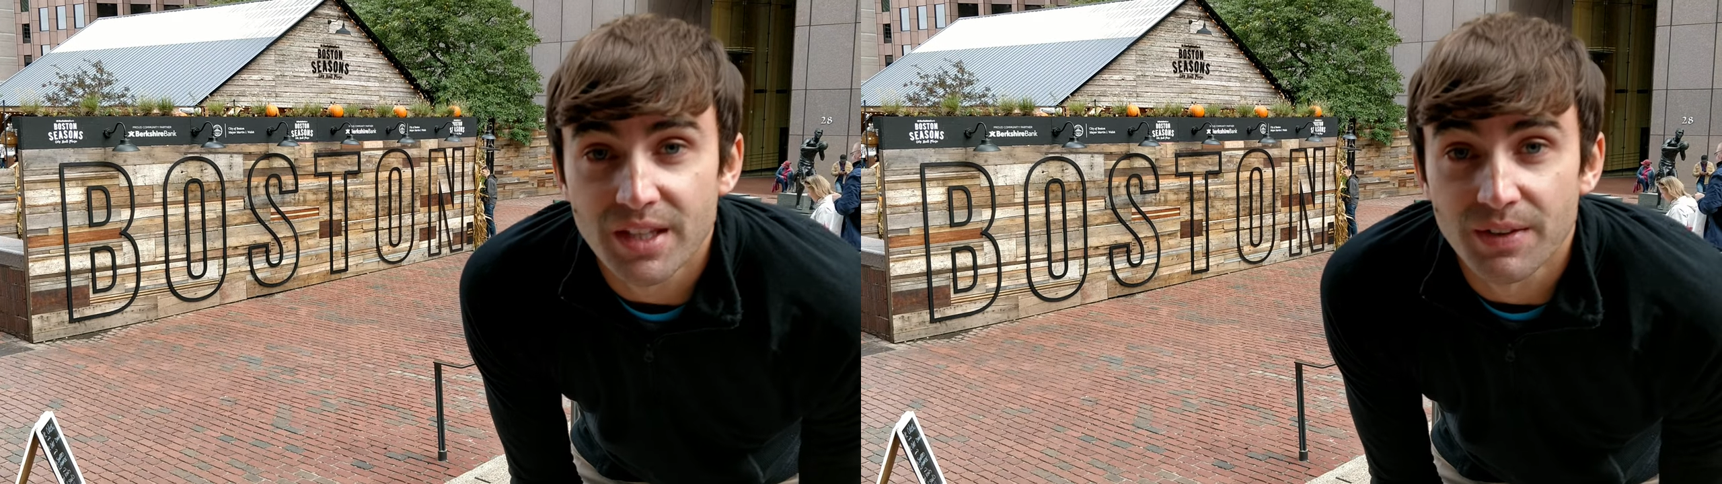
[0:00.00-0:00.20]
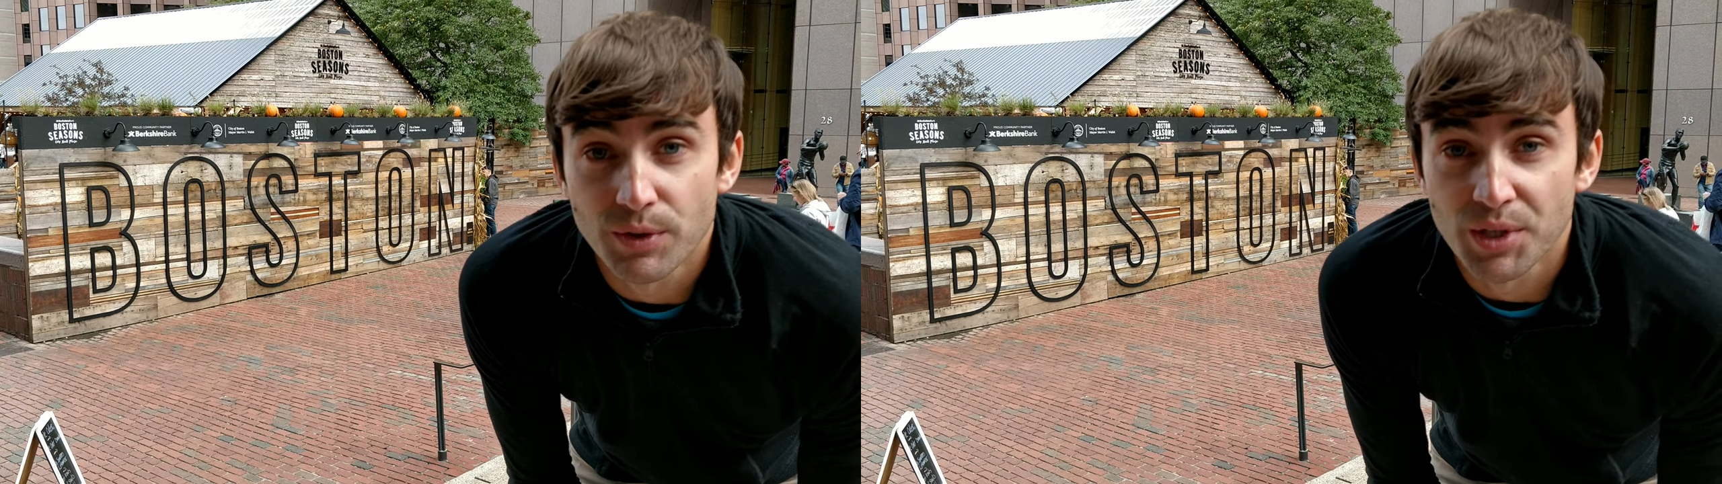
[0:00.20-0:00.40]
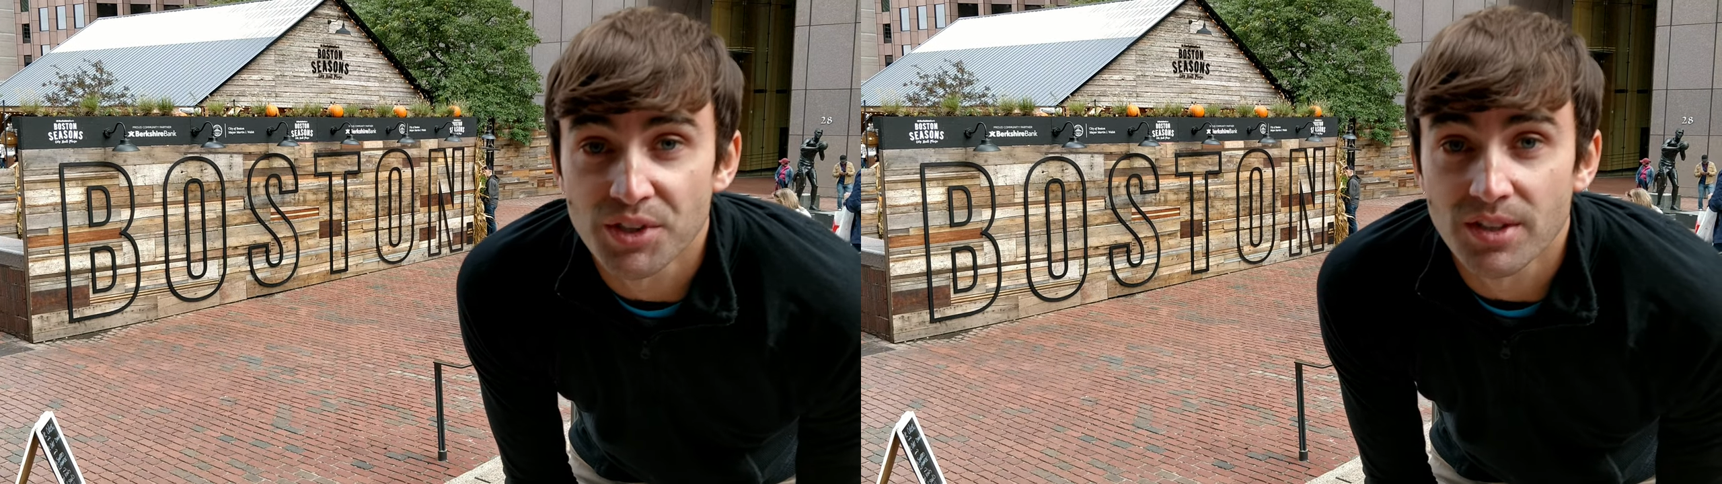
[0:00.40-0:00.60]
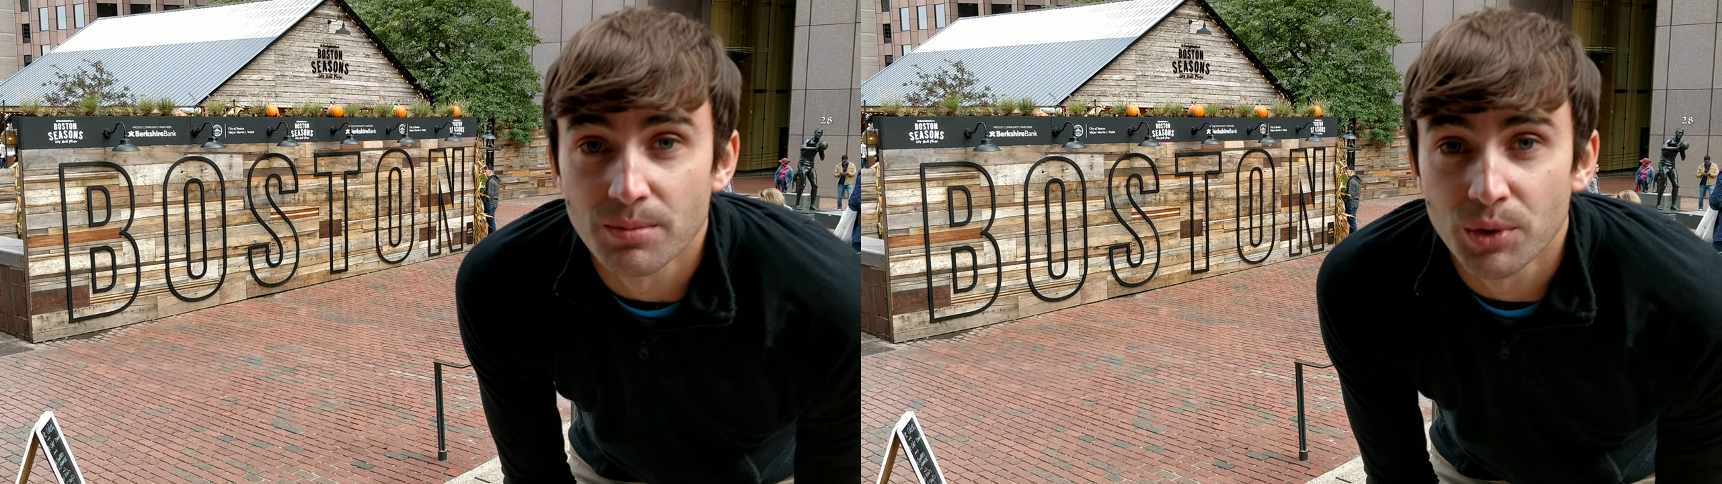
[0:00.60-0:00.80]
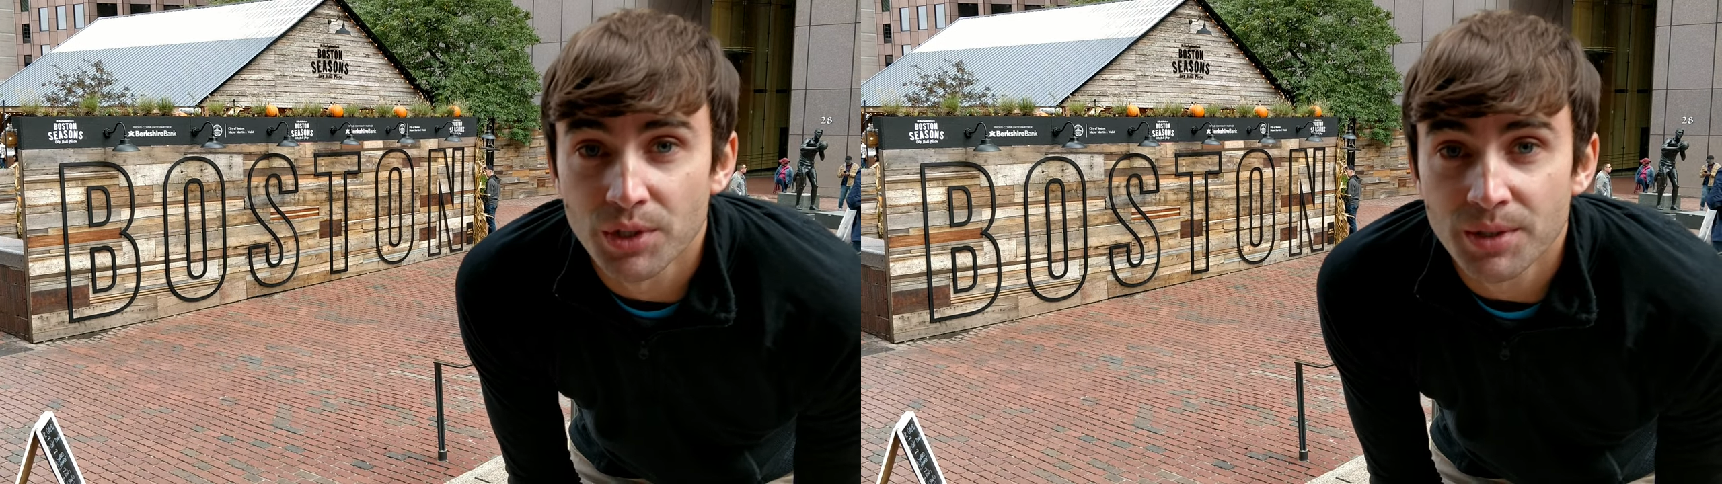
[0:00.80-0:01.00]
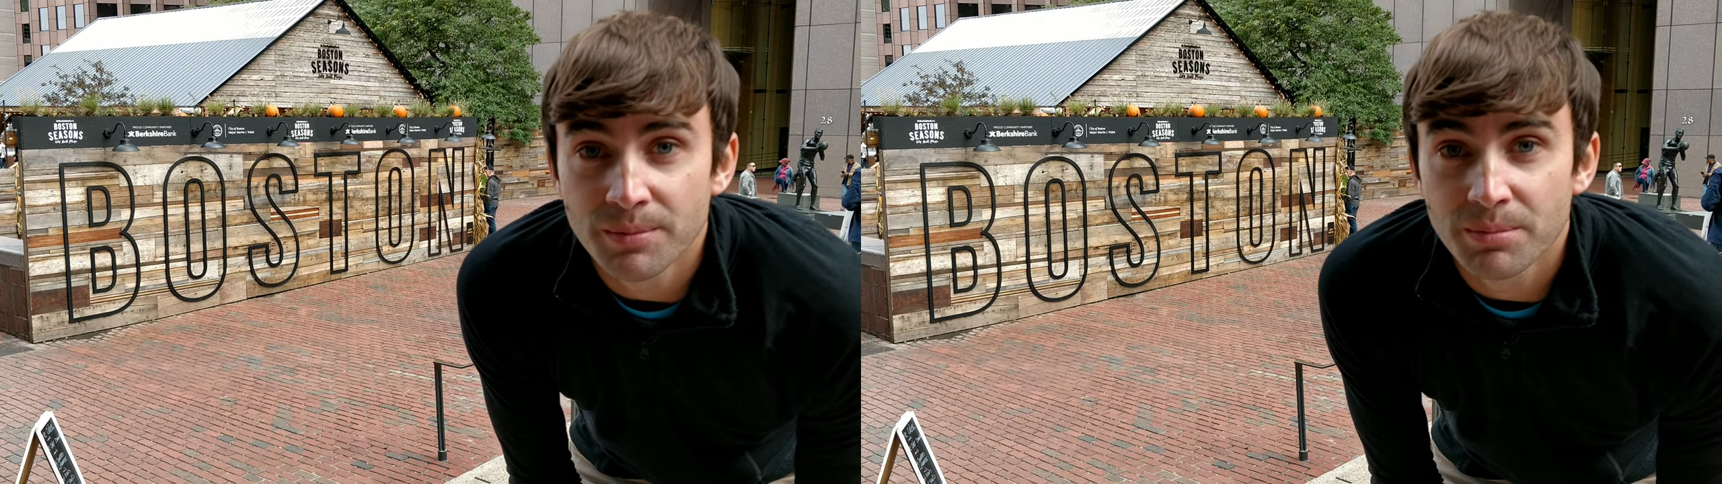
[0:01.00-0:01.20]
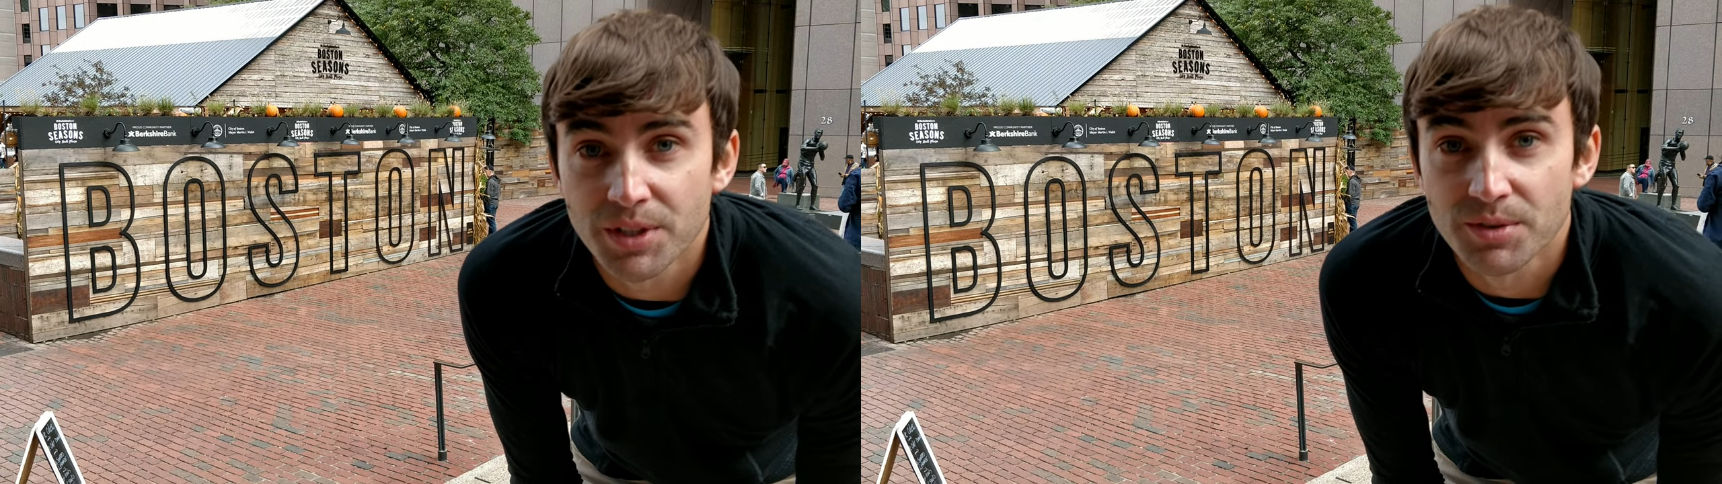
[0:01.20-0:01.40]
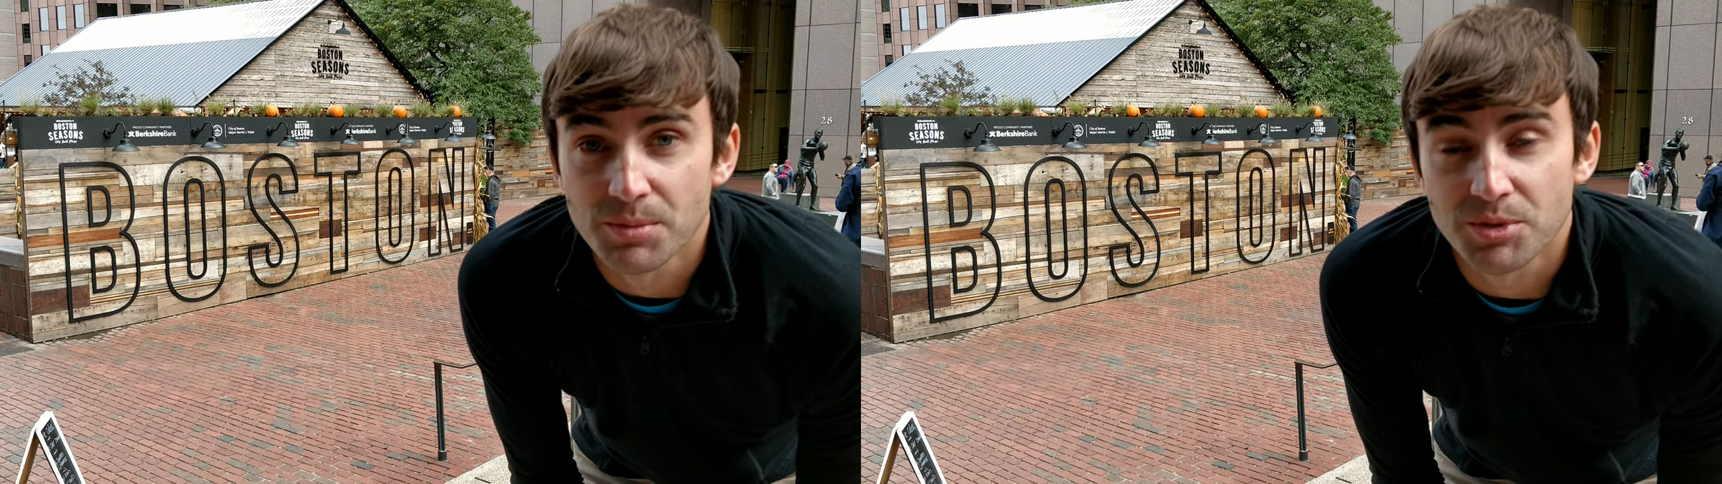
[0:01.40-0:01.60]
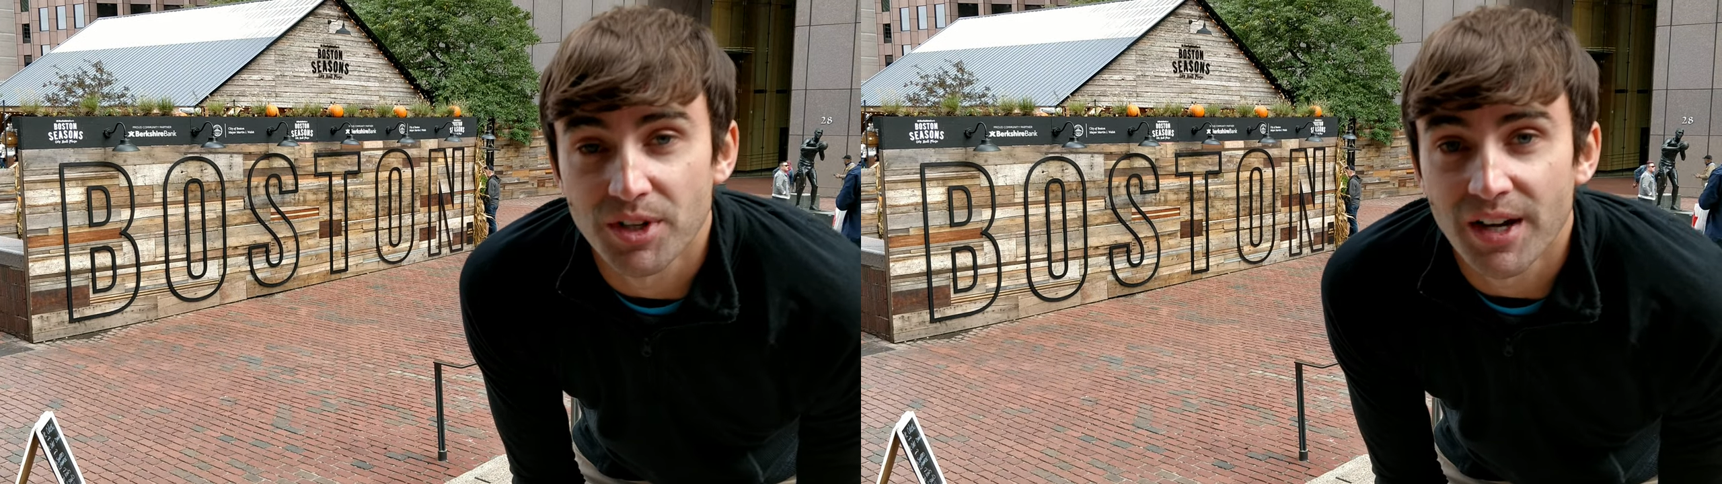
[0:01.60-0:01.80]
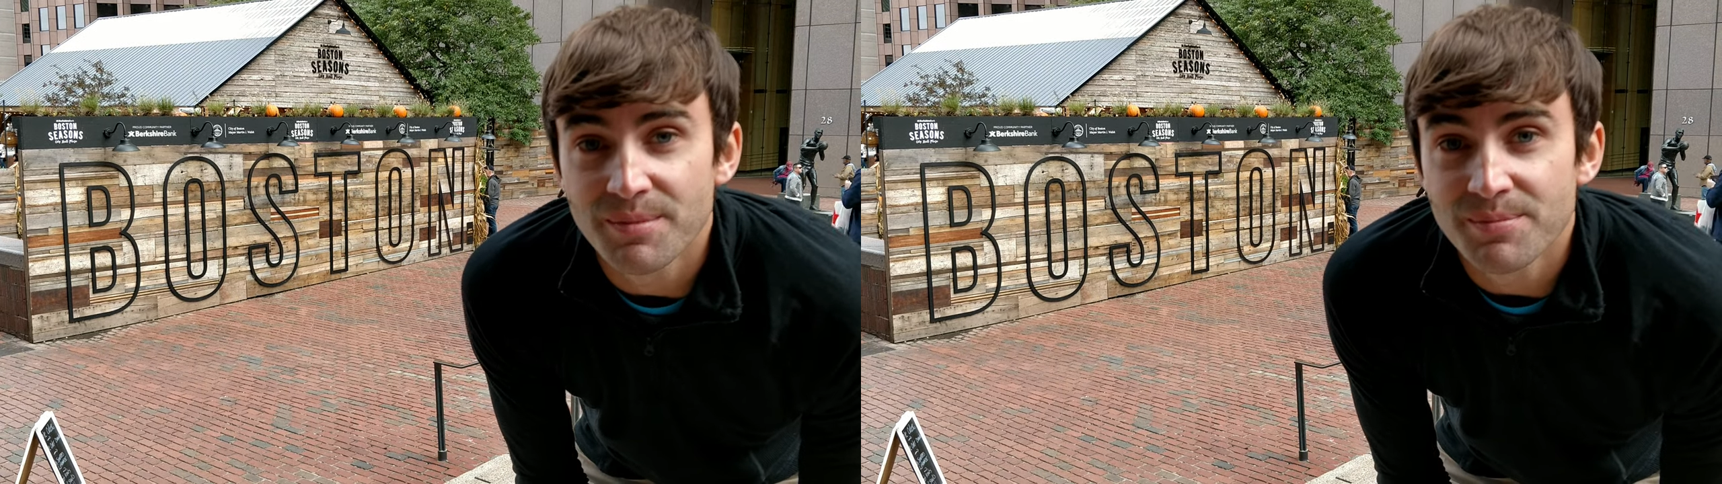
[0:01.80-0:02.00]
If you want to see more, please
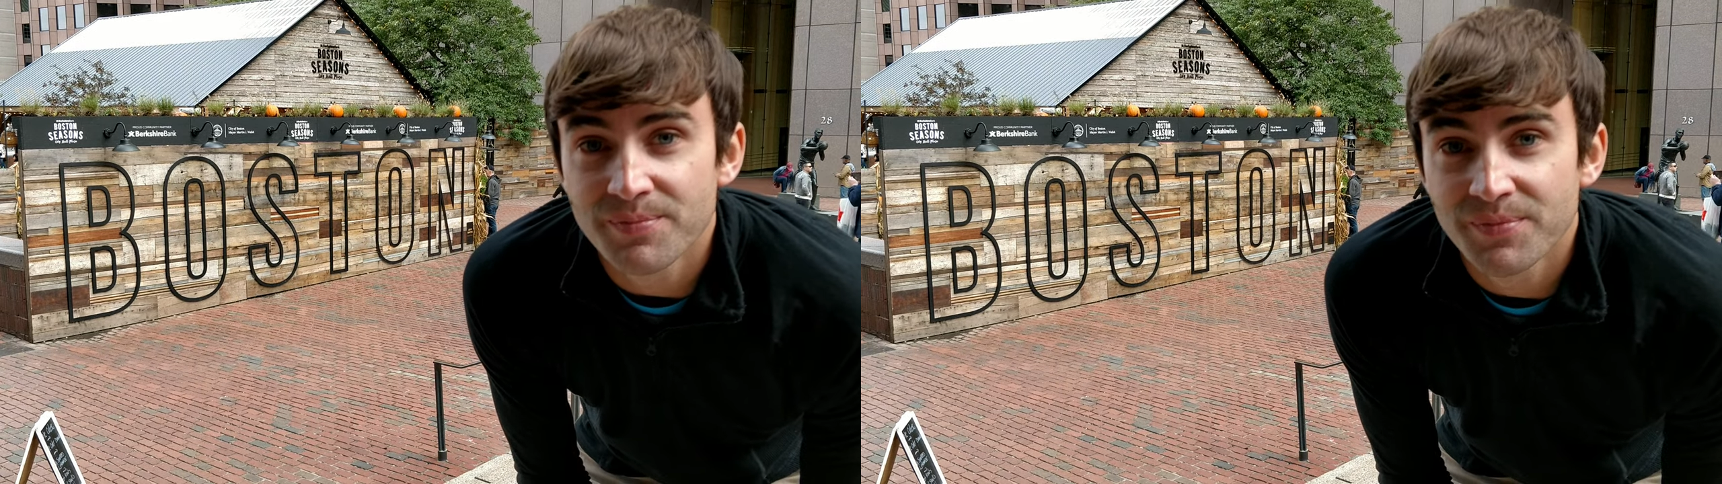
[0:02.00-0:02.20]
subscribe.